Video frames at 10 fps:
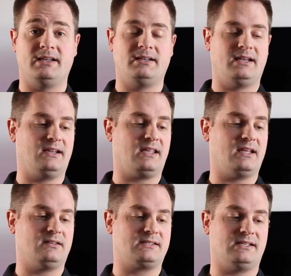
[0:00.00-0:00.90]
in. And
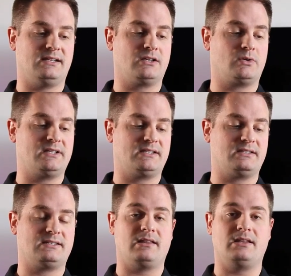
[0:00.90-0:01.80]
again, this
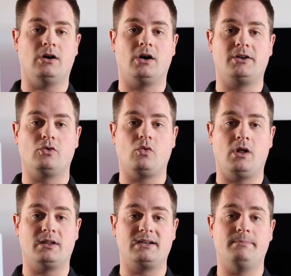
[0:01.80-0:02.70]
increases the audio
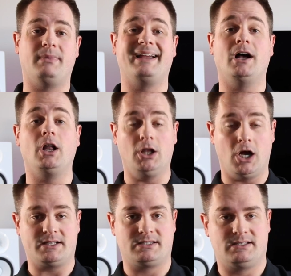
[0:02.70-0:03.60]
quality by a
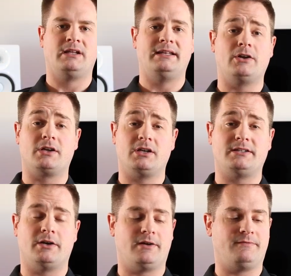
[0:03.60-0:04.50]
lot. Now to cut
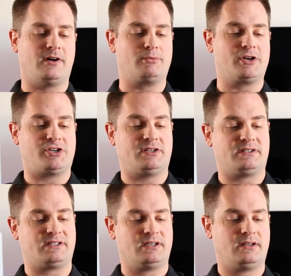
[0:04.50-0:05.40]
down on
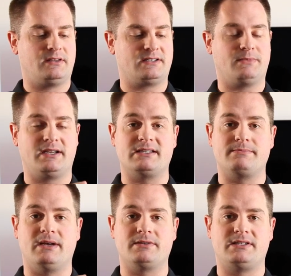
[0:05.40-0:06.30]
vibrations, this mic is
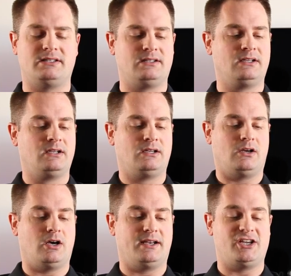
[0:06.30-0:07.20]
mounted
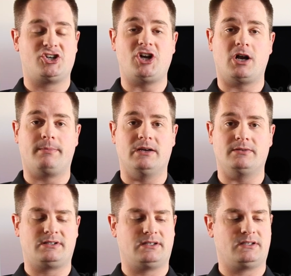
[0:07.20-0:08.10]
on a shock
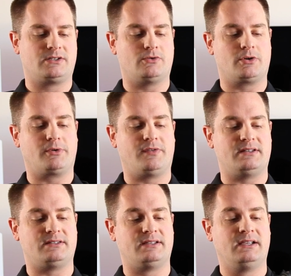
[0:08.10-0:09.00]
mount. So to
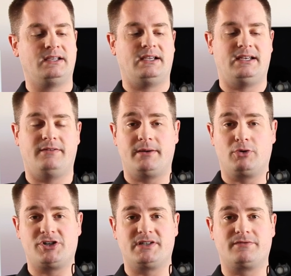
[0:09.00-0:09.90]
prevent any
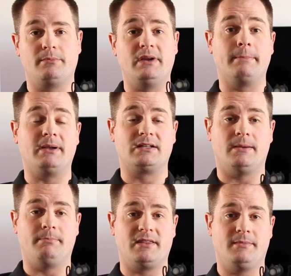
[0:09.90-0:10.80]
vibrations from being picked
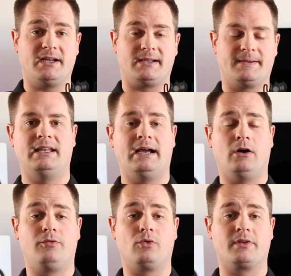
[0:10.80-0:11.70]
up by the mic.
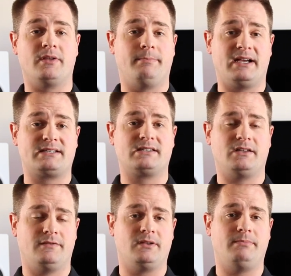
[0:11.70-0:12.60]
Now for the best
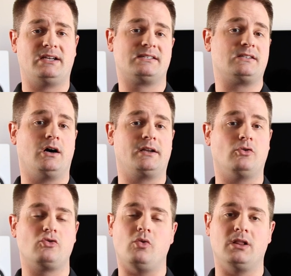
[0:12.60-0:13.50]
of the best
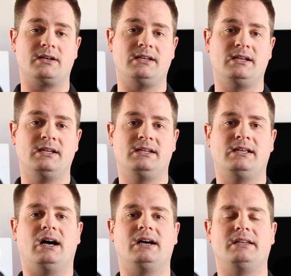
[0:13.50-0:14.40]
audio quality,
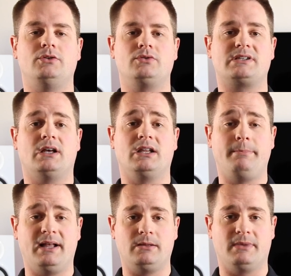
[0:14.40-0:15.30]
I use a
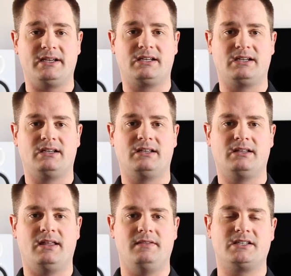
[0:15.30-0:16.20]
lapel mic,
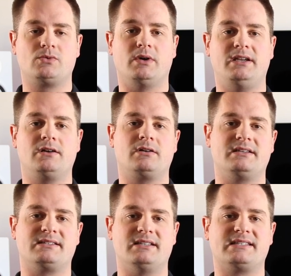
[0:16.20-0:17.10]
and this one here is the